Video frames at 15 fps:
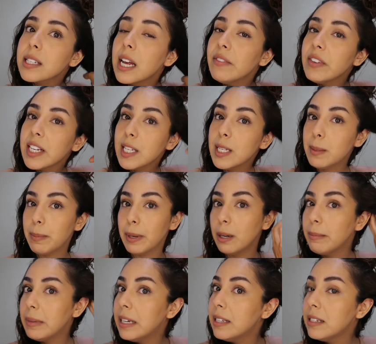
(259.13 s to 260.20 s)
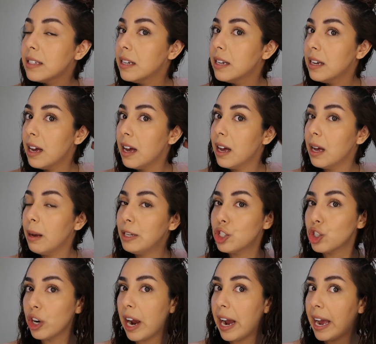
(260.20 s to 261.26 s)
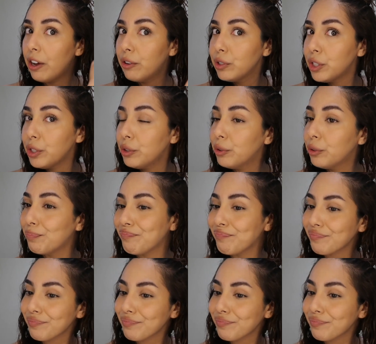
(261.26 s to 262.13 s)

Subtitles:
kind of experiment and try out new